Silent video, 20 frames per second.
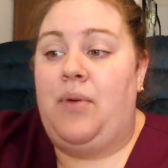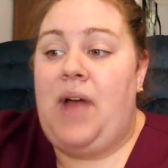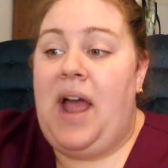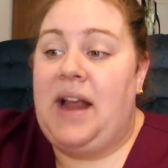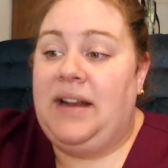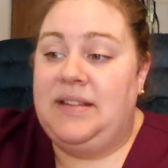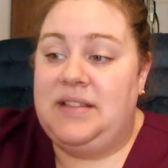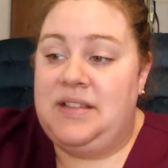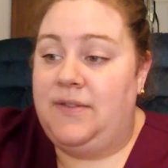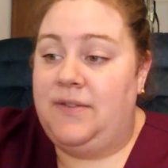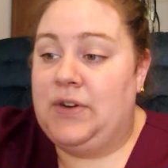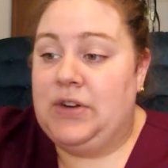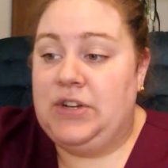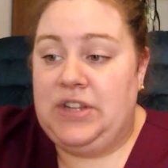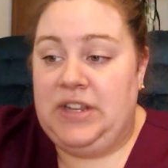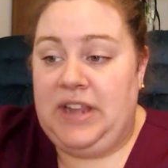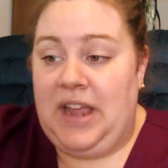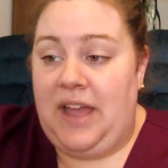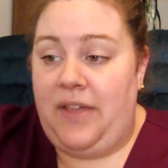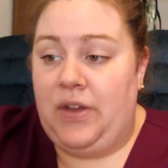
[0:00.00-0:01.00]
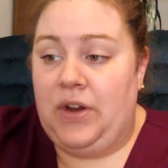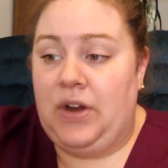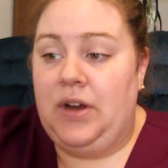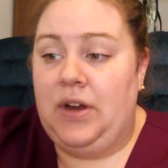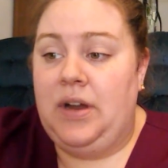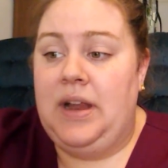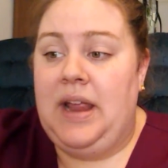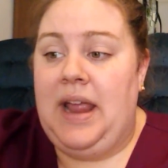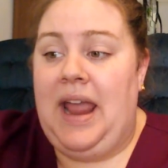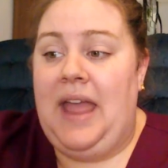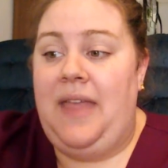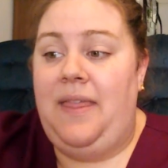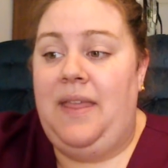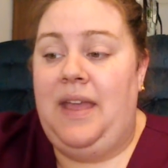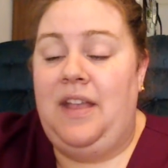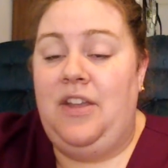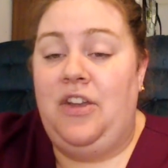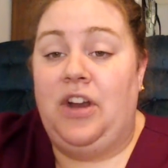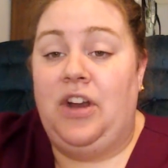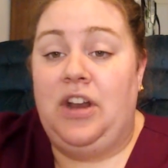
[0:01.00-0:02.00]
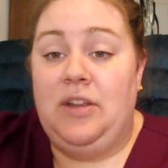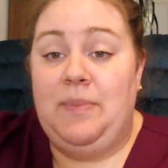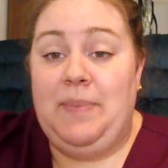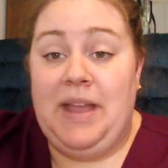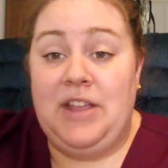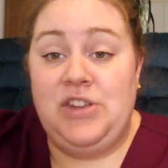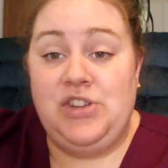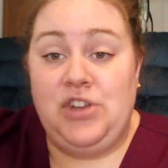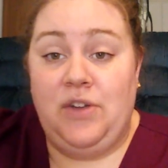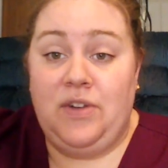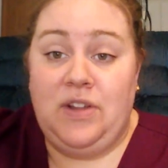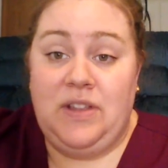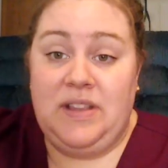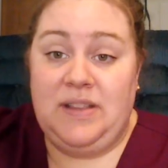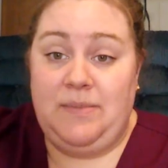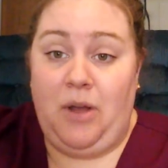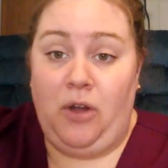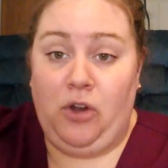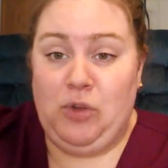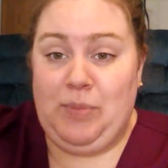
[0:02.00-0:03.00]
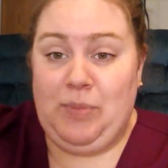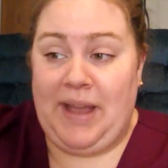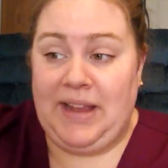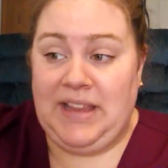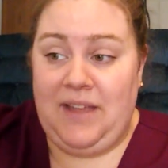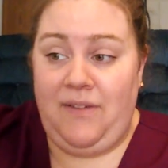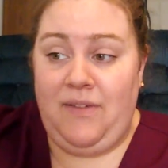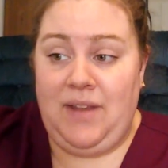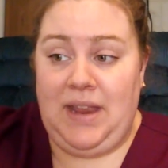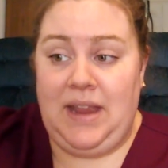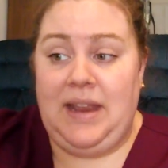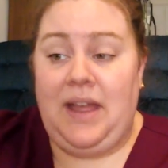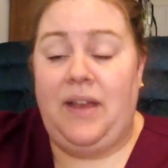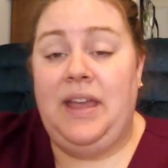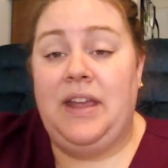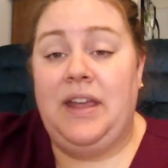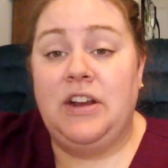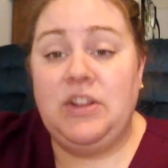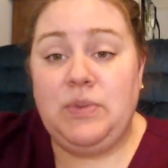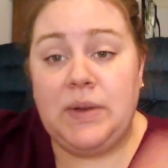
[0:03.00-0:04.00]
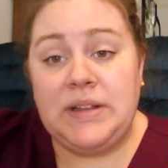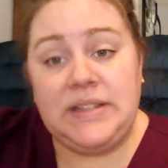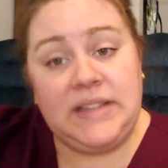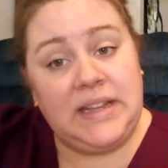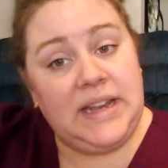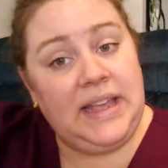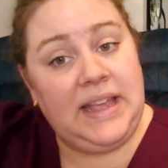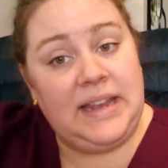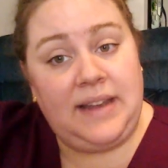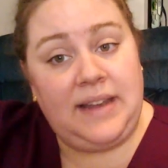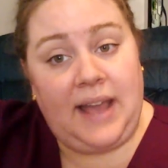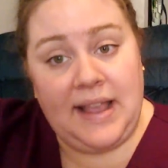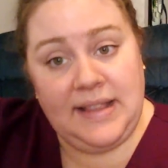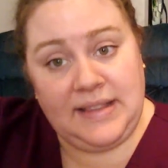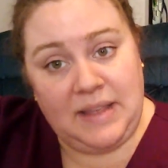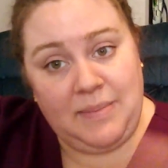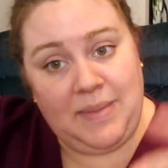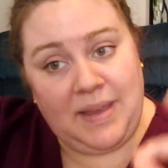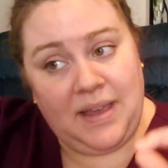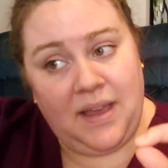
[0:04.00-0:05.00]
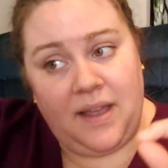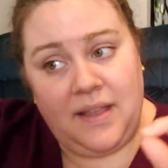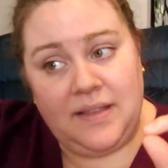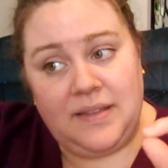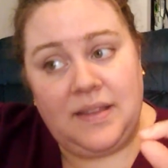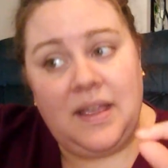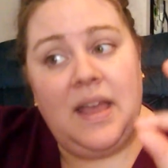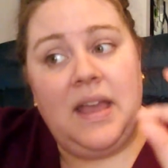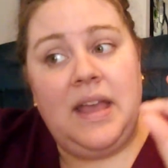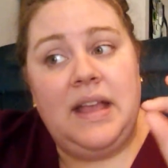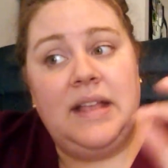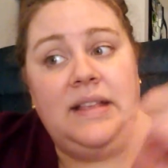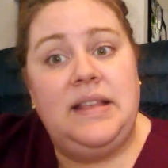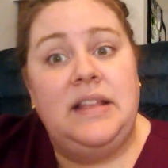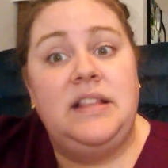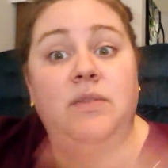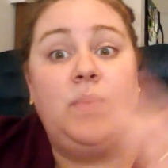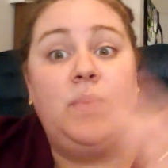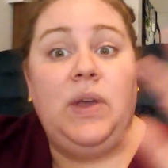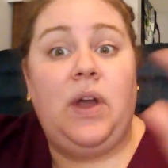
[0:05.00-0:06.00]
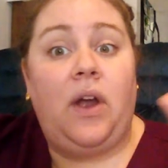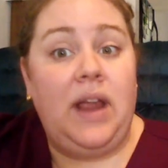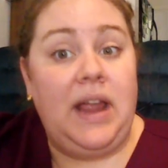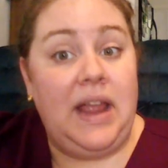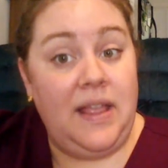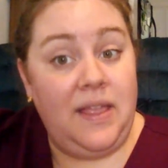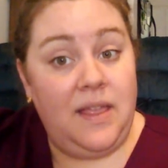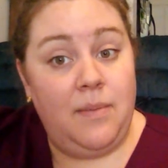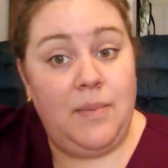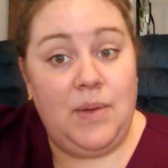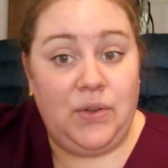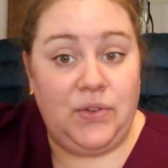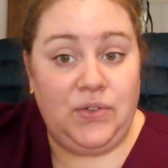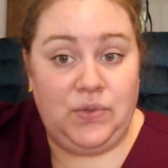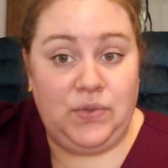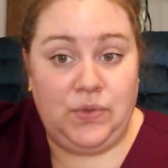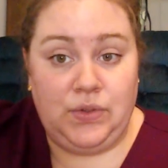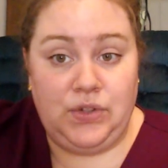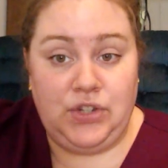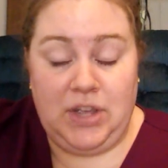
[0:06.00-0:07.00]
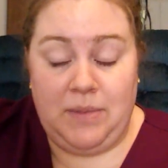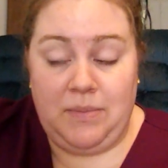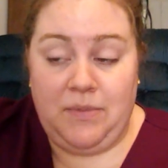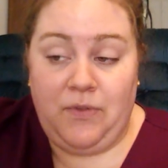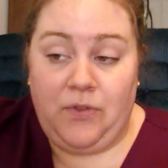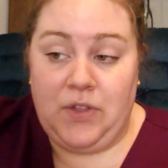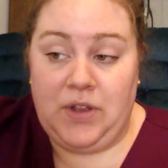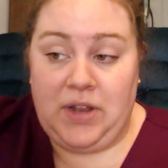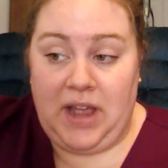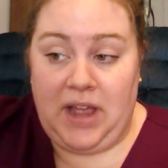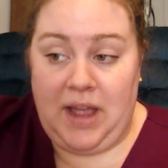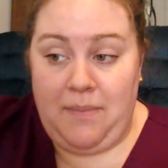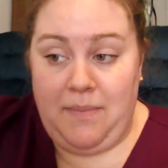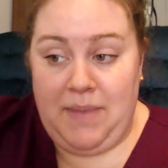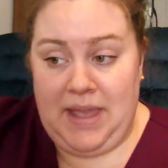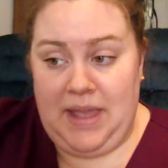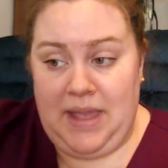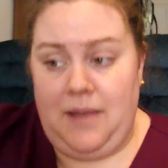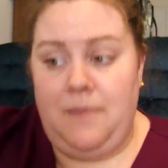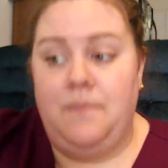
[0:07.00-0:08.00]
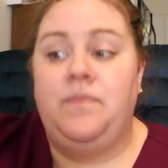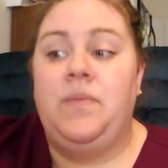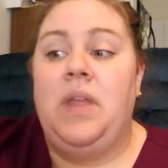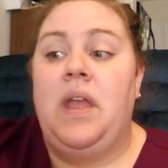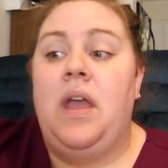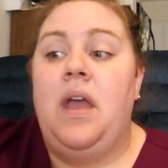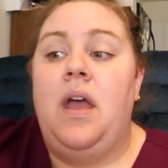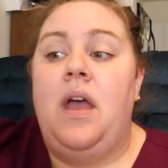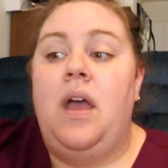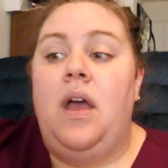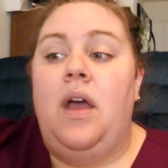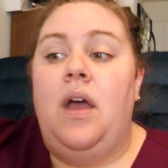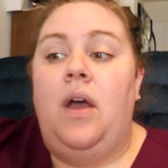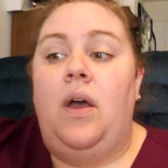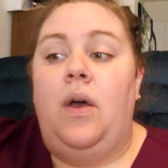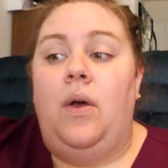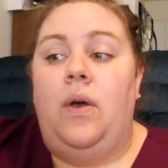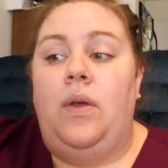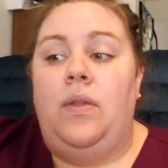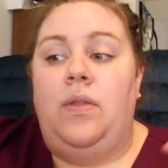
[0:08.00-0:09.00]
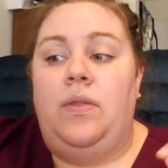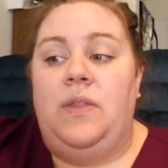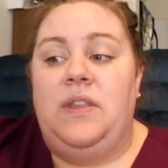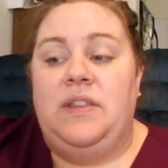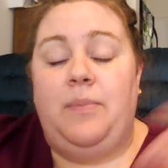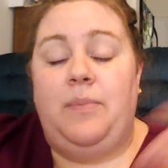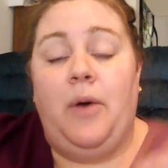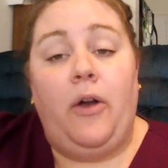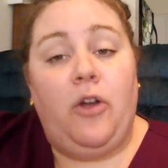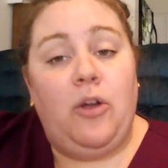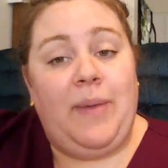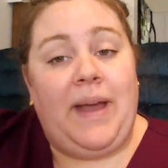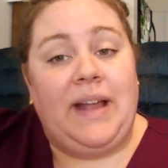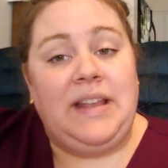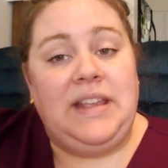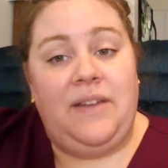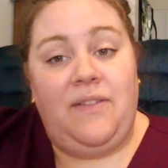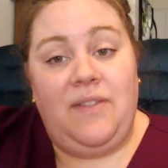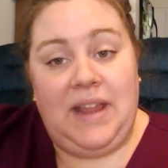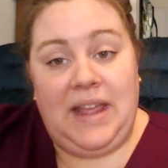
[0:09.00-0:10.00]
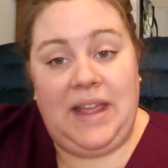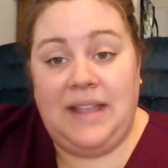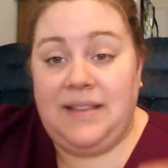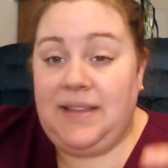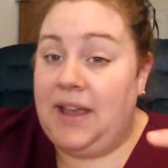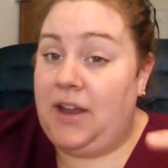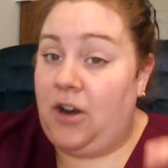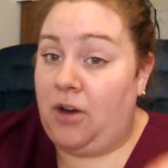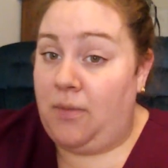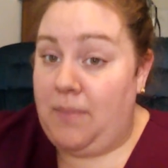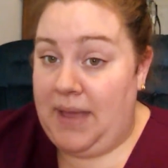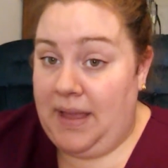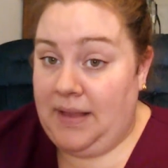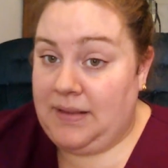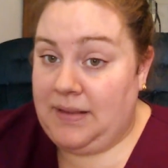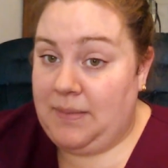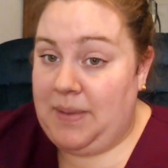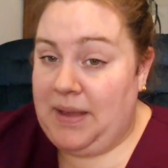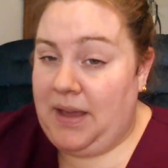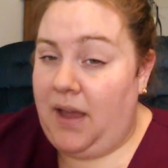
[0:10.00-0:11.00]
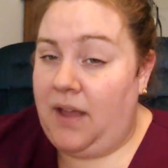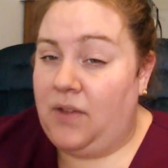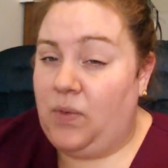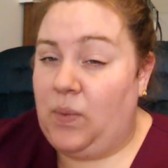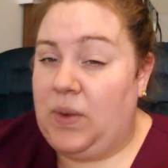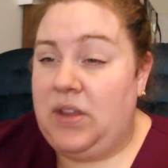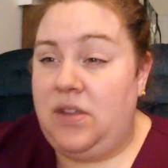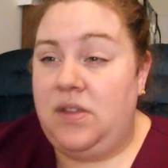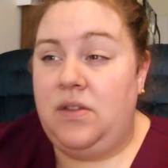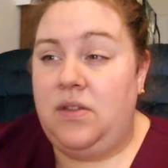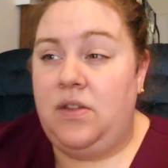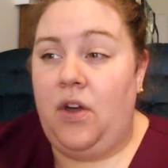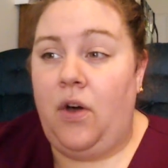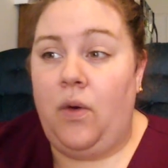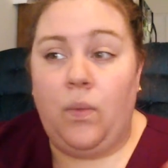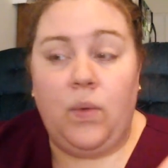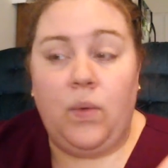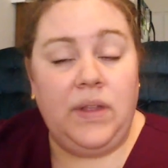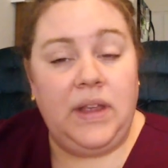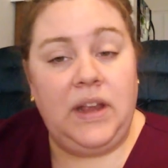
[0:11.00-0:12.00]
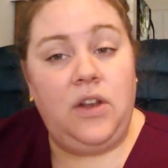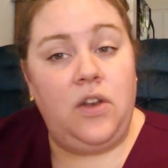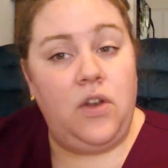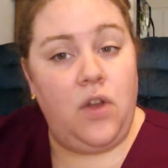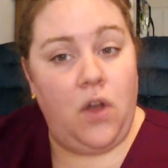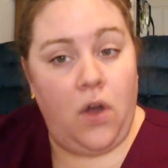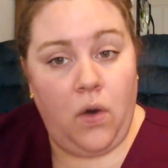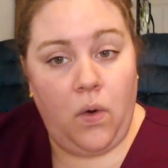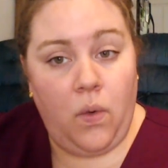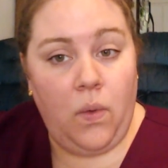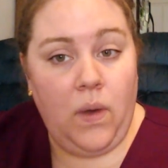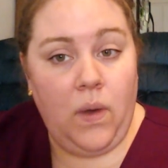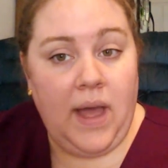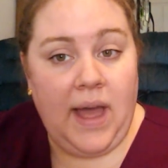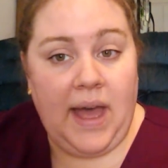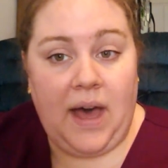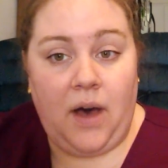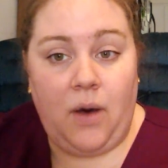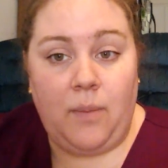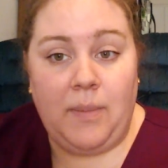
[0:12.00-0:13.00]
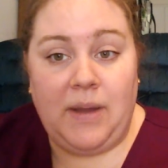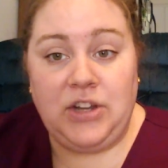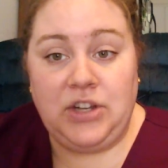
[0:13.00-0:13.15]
Practice the verse together, and then you're going to pitch over to the small group activity. Now, here's where it's going to get dicey, because since we are in the middle school gym for the time being, the small group activity is hit or miss, because we don't really know how